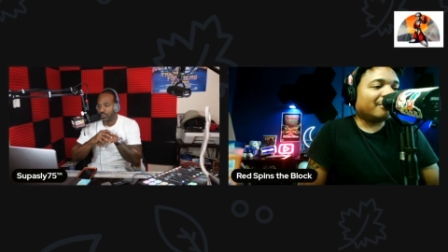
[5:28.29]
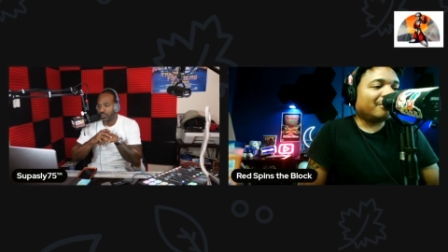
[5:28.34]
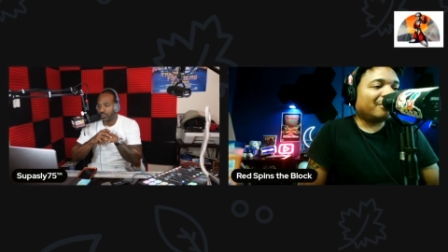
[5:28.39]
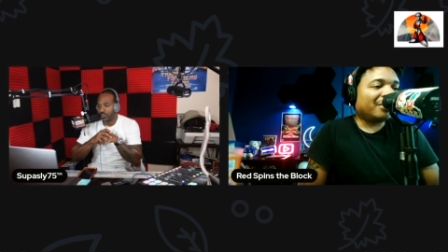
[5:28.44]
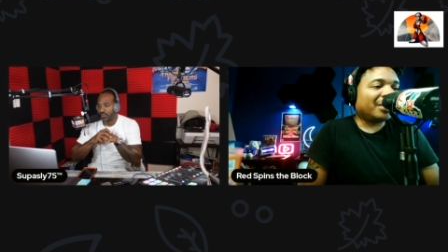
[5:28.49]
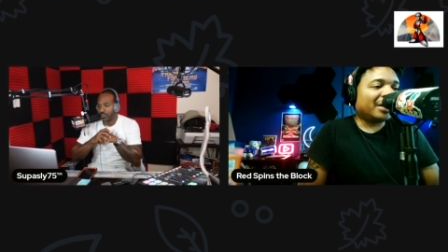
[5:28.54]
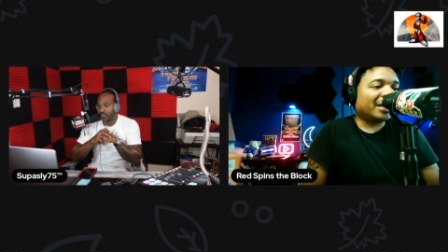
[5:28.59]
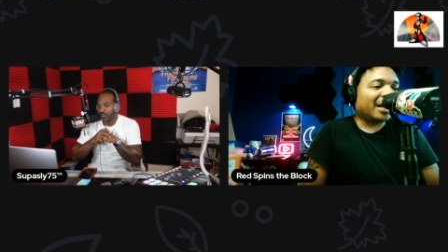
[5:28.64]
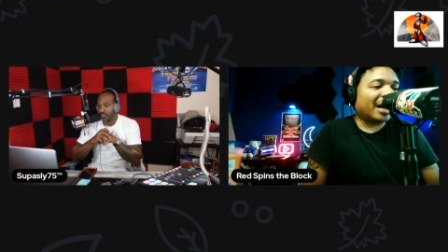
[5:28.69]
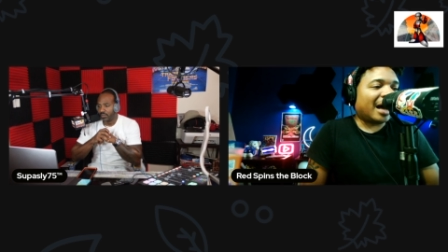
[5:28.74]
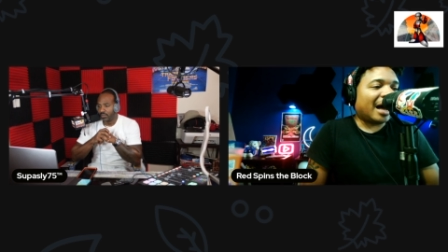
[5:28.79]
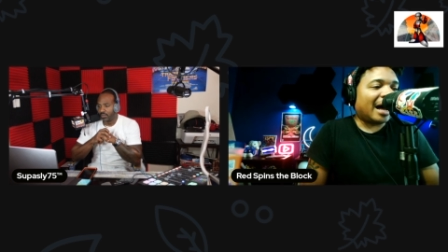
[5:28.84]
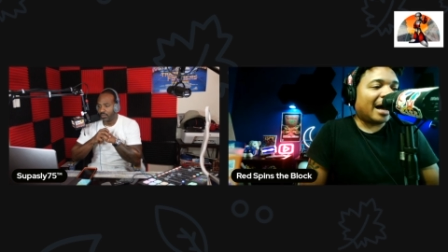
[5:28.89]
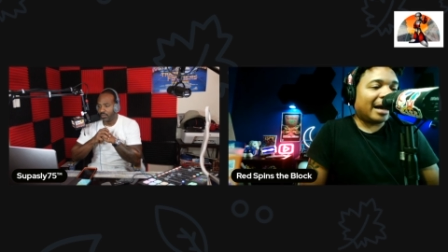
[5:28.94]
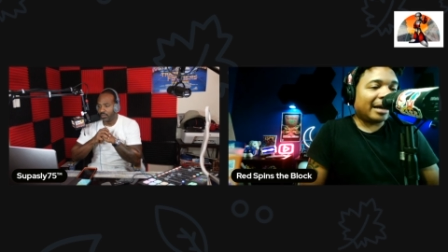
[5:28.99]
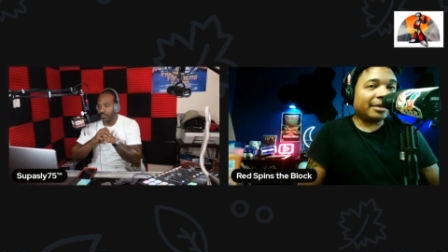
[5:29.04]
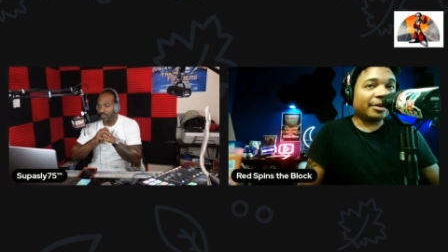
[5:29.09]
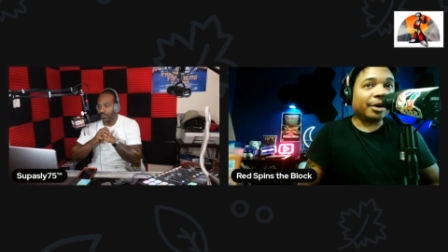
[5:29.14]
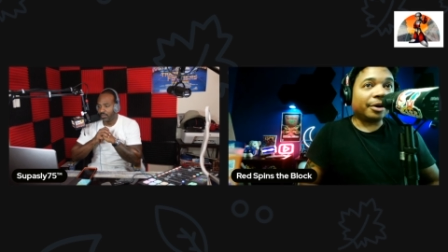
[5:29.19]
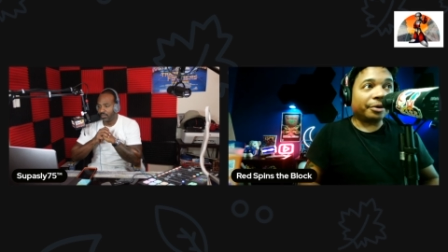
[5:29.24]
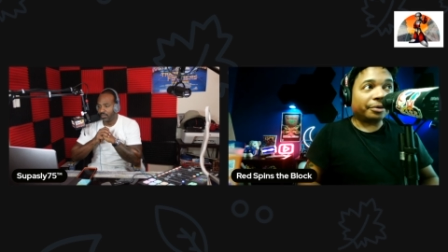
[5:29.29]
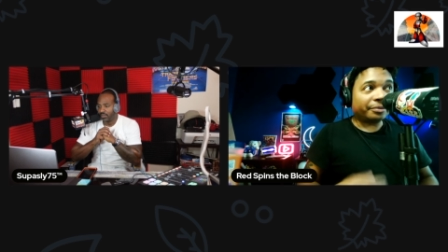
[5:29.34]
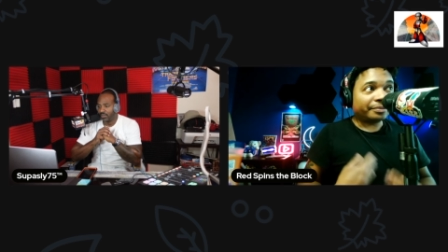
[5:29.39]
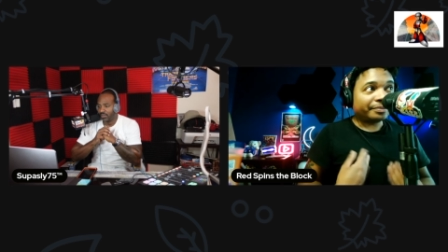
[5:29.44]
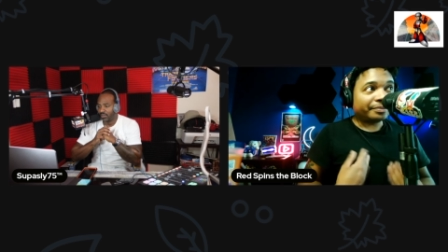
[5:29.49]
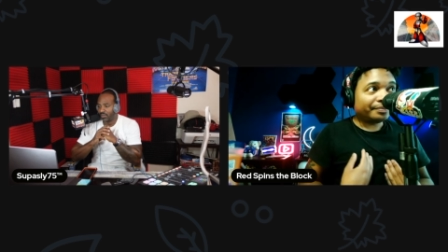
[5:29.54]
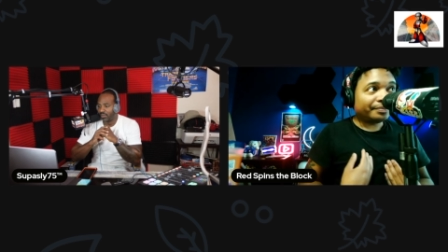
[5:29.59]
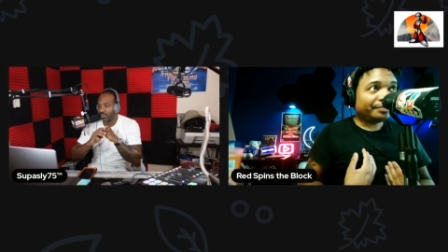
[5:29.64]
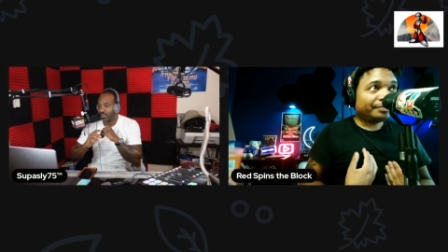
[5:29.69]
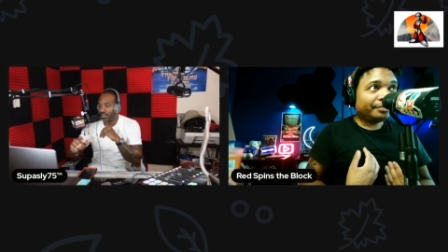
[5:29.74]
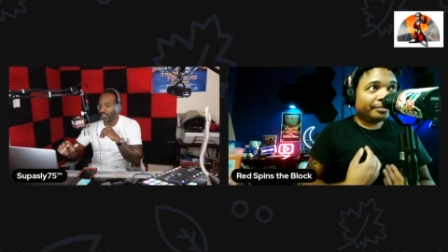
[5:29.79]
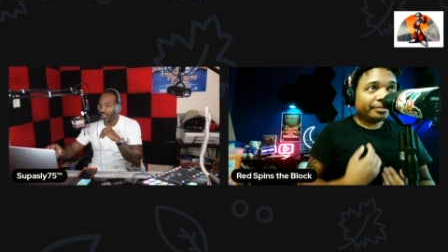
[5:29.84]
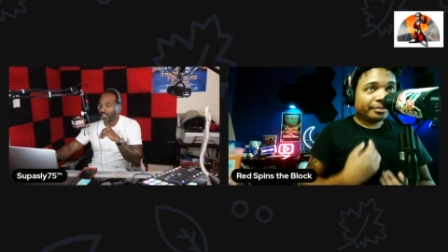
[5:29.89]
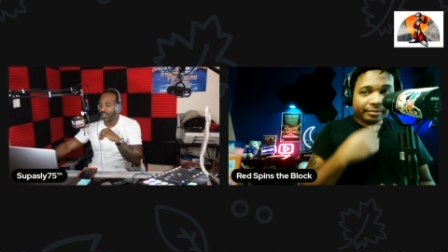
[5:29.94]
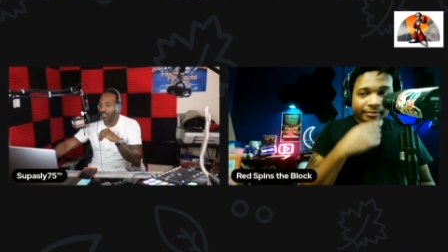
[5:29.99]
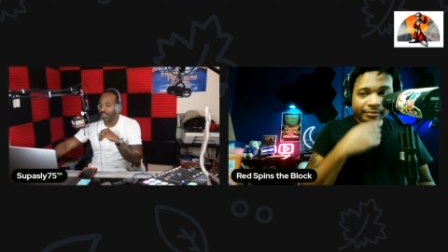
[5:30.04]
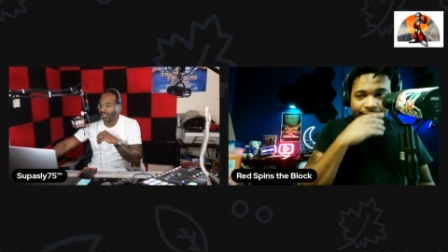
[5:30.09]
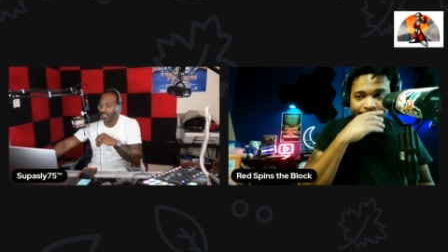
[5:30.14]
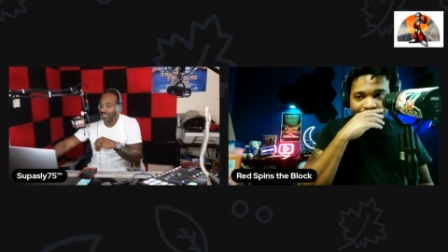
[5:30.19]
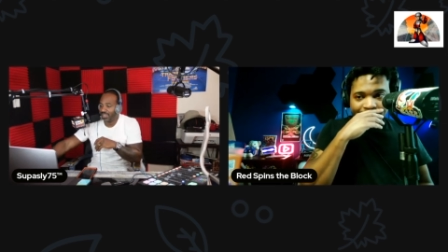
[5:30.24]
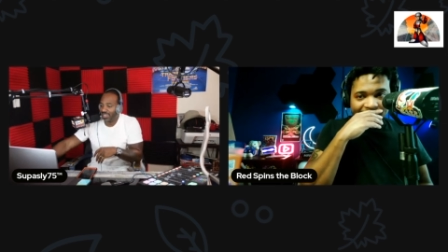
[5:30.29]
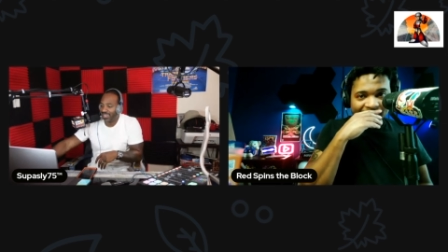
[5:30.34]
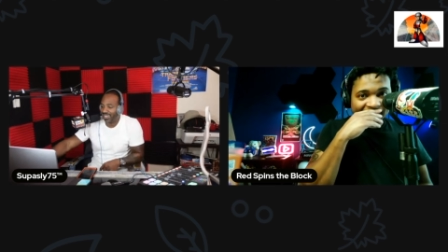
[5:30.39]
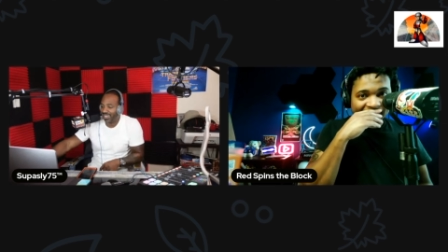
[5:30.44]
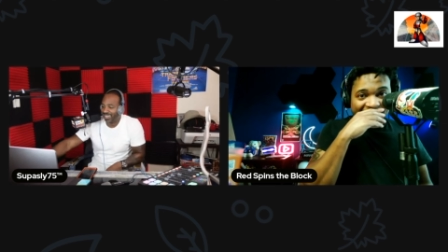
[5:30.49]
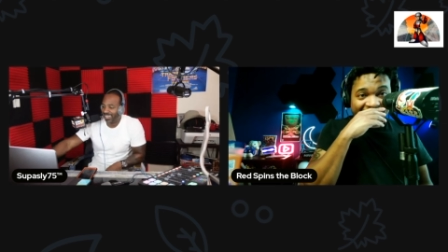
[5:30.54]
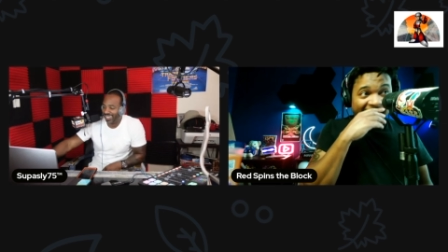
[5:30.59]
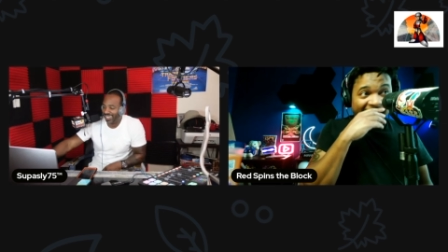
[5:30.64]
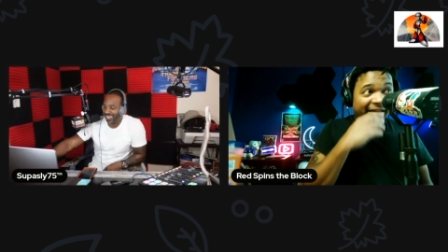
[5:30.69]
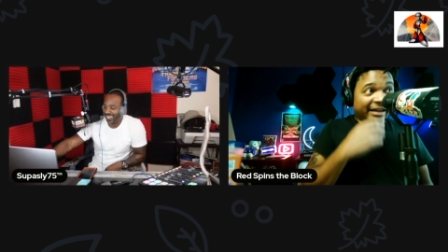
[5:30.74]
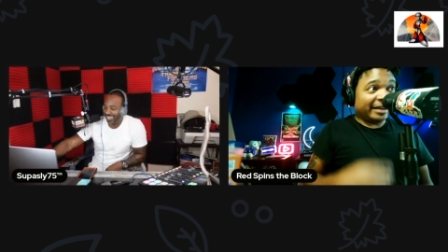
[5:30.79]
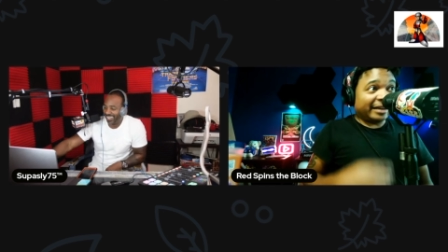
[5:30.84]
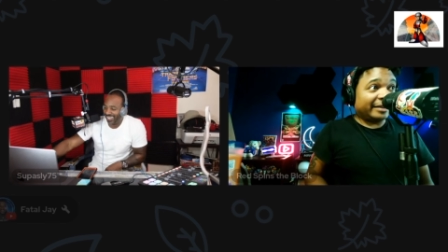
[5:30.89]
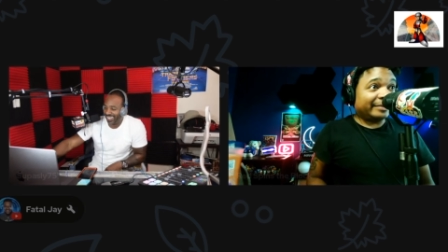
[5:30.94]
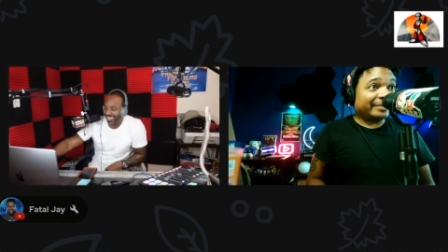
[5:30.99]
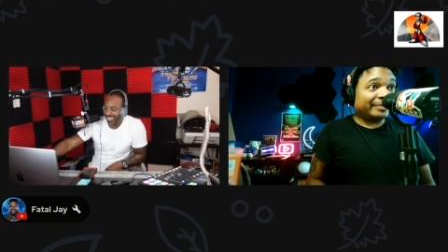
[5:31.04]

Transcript: But I know that,